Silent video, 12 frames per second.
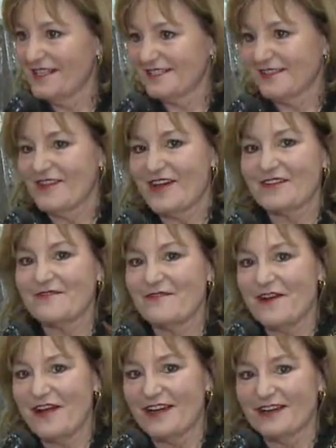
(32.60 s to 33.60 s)
It's a lot of
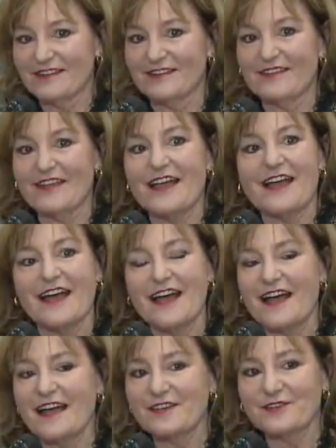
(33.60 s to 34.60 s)
fun.
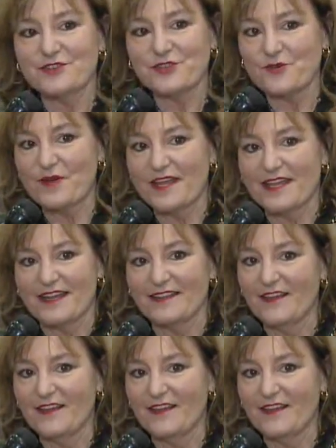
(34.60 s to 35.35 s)
I enjoy it.